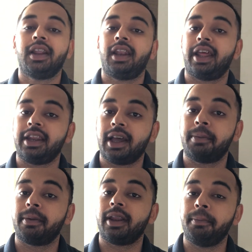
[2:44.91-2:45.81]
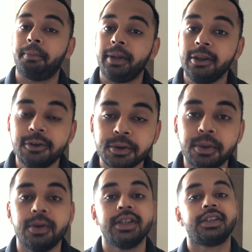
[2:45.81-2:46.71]
Lining up in
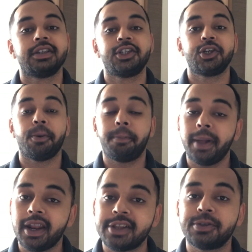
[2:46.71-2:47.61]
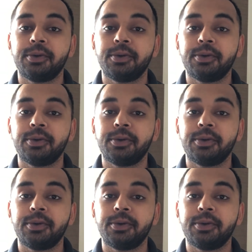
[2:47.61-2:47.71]
P2 is Sergio Perez,